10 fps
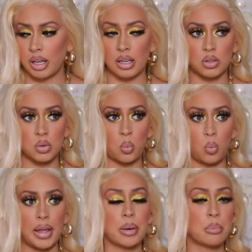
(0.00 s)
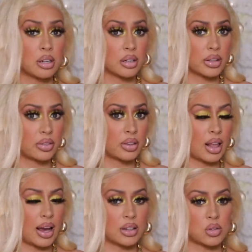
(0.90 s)
It's way bigger than the
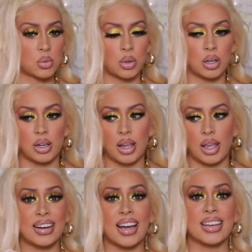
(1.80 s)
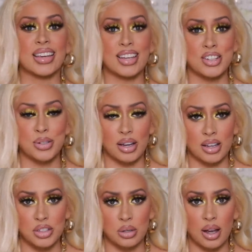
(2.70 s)
last one. And I kid you
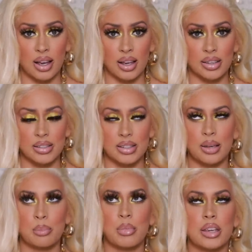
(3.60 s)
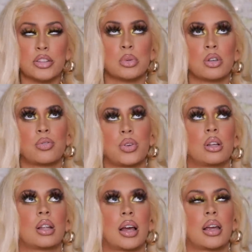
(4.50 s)
not, you guys, it makes me
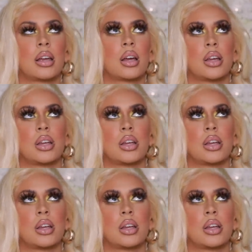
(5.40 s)
feel like